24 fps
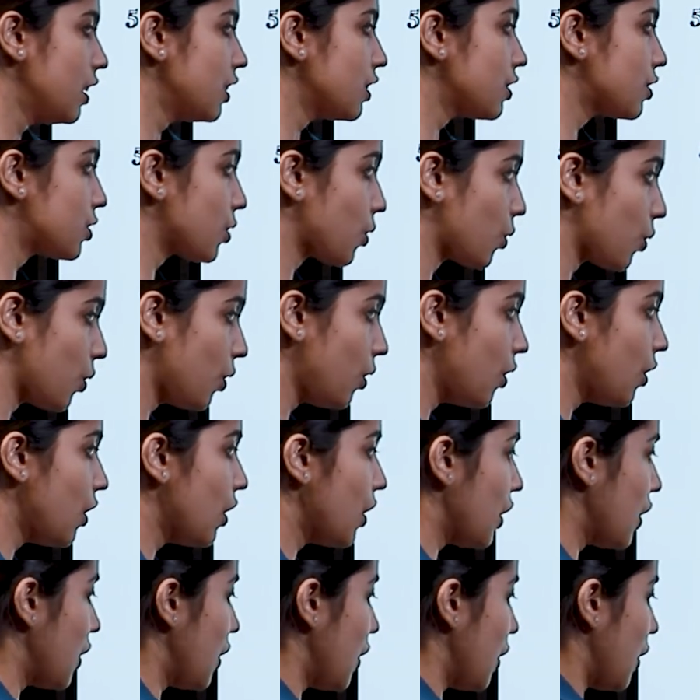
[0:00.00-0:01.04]
So
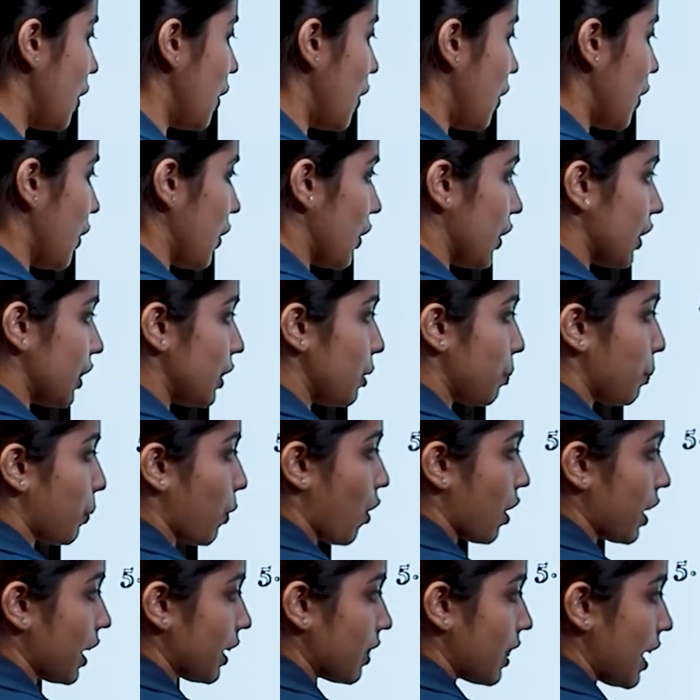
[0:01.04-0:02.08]
the
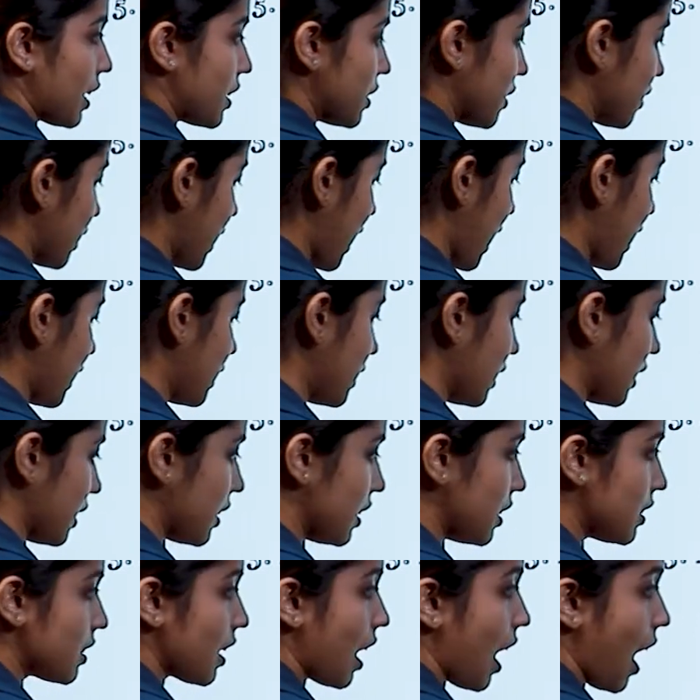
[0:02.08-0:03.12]
product that you get
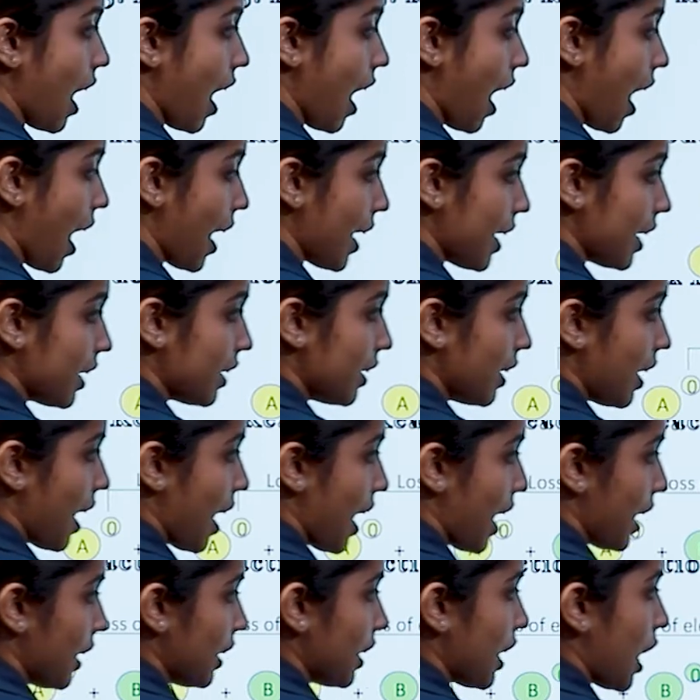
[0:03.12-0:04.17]
is iron
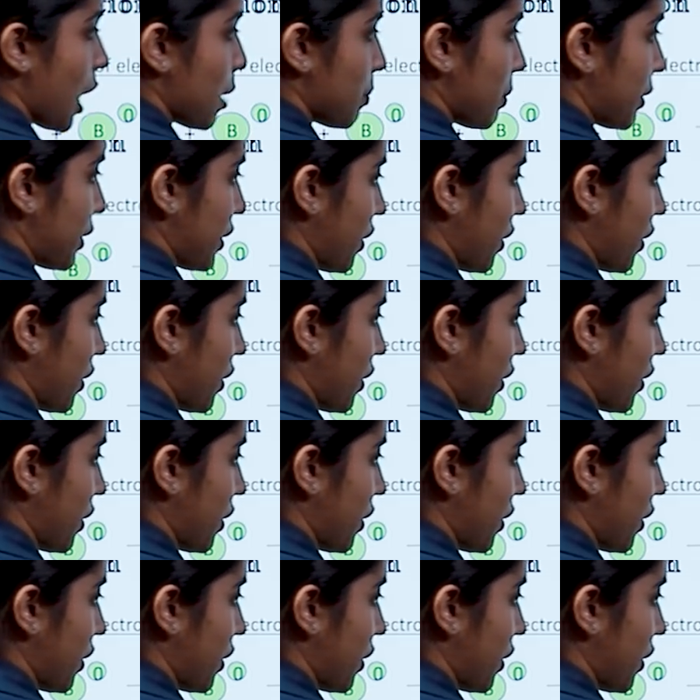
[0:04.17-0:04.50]
and carbon